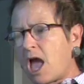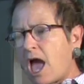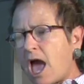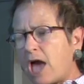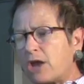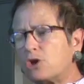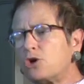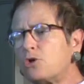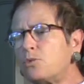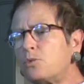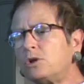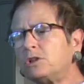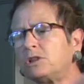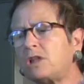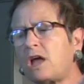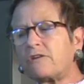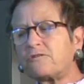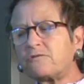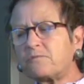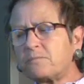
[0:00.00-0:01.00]
And who will
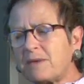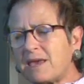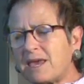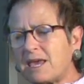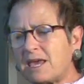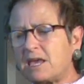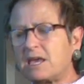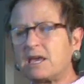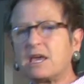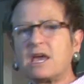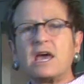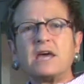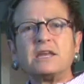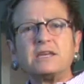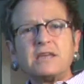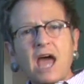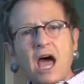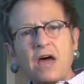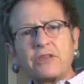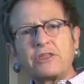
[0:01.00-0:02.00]
love me
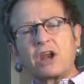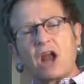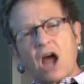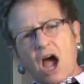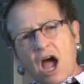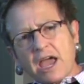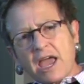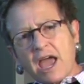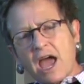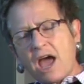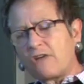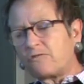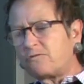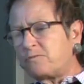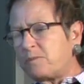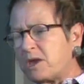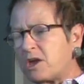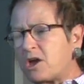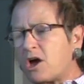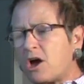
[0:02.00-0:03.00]
now that I
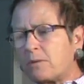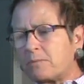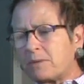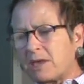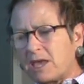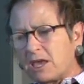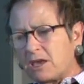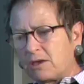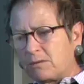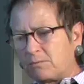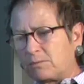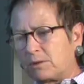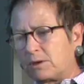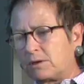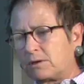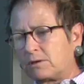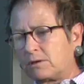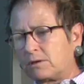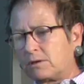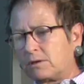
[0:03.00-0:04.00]
have become him,
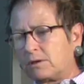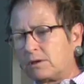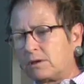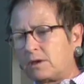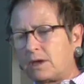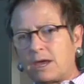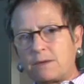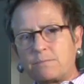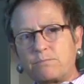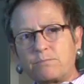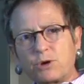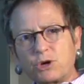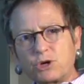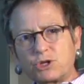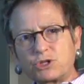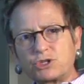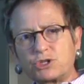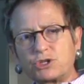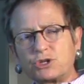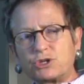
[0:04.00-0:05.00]
a
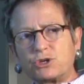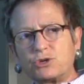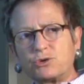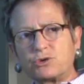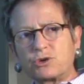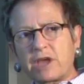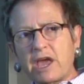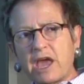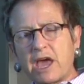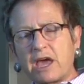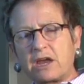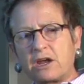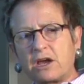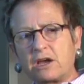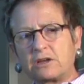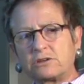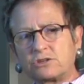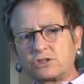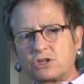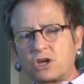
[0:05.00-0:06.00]
person who
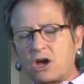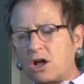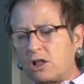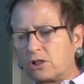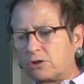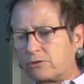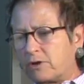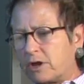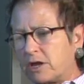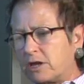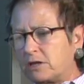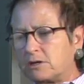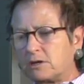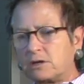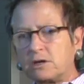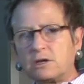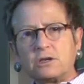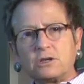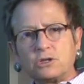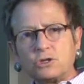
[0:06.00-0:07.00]
cannot tolerate
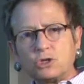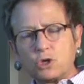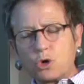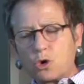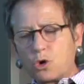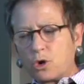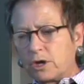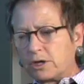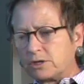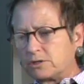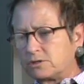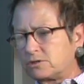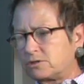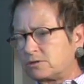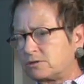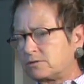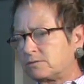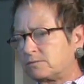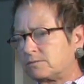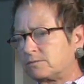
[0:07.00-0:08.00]
noise?